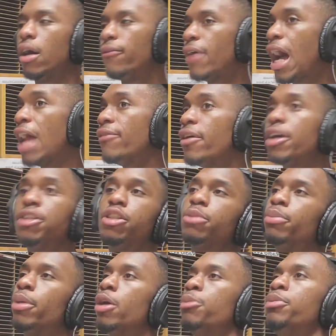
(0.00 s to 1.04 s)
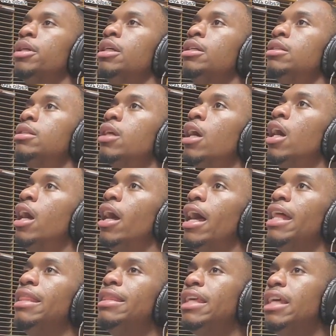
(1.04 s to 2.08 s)
500 burpees,
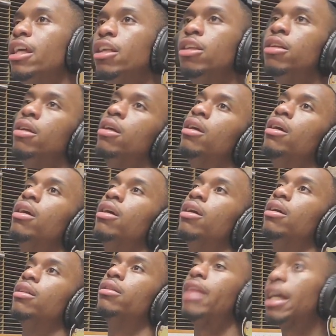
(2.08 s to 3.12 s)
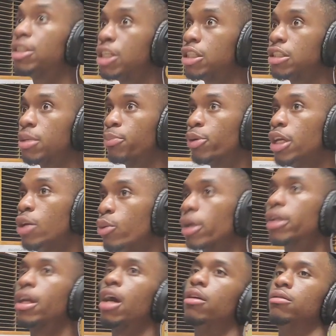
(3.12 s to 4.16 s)
and then that's just the pre
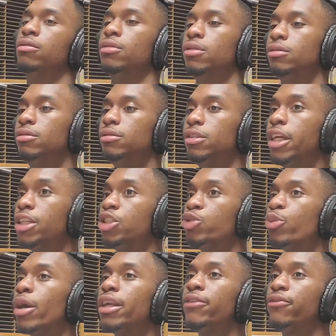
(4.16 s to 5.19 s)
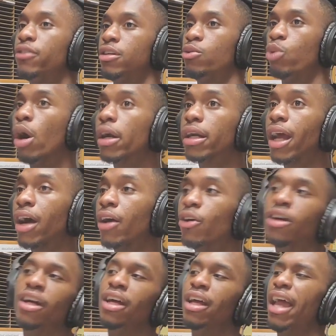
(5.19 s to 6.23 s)
workout to get you ready for the workout.
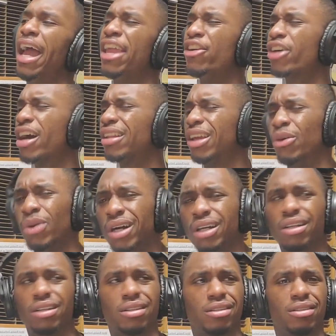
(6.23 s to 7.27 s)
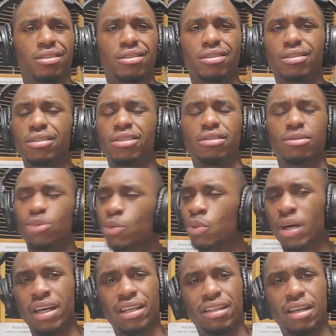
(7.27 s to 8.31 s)
And you're kind of like, what?
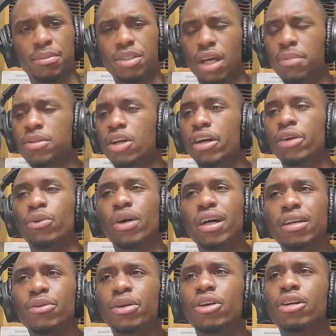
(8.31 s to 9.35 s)
What? I'm, I'm sorry, what? We're